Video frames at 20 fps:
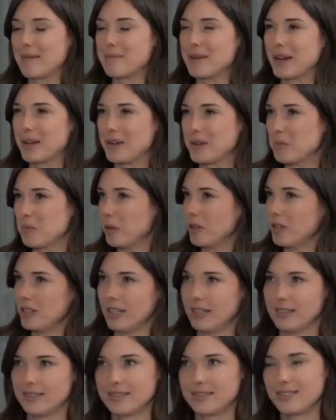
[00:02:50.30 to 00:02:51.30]
I'm not going to push
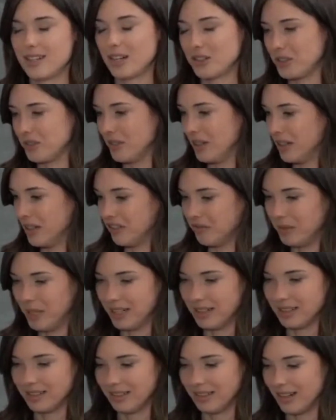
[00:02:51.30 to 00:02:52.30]
it. Dr. Randolph
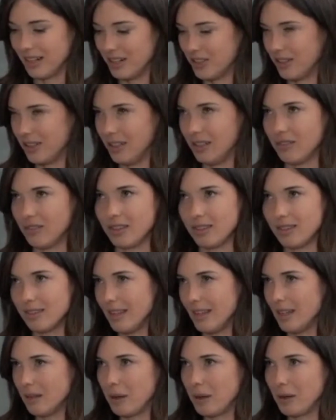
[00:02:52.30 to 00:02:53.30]
made it clear I shouldn't even
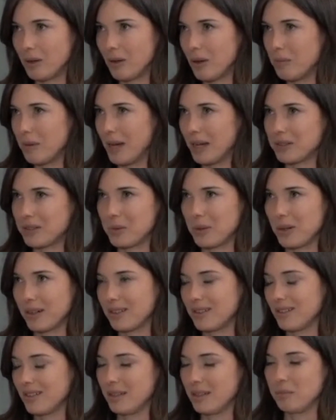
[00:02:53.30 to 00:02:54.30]
think about going back to work
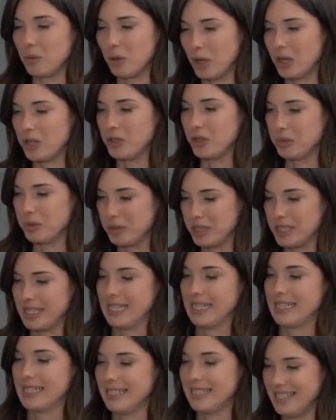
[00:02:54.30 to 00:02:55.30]
until I'm
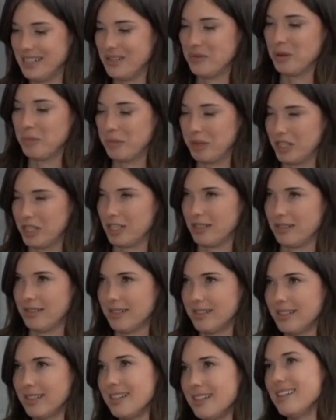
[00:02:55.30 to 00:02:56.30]
100% in remission.
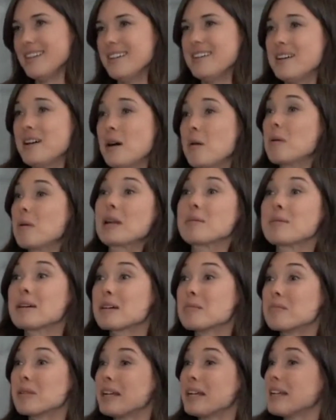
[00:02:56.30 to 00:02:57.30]
But I'm not
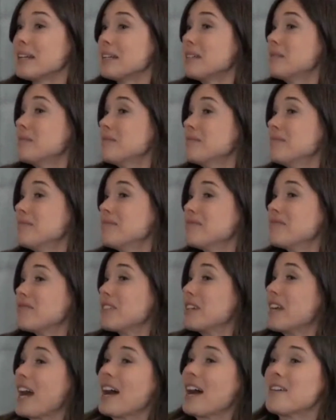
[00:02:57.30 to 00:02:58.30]
complaining.
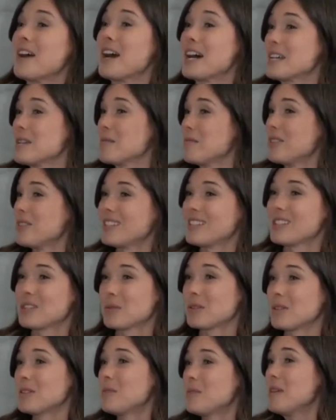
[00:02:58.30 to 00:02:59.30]
For now, I am just
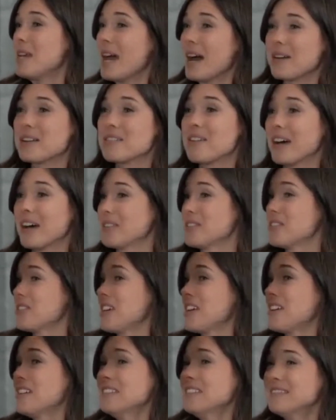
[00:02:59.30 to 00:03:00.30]
thrilled to be out of house
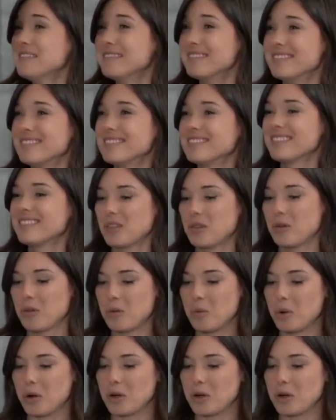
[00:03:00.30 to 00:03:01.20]
jail, though the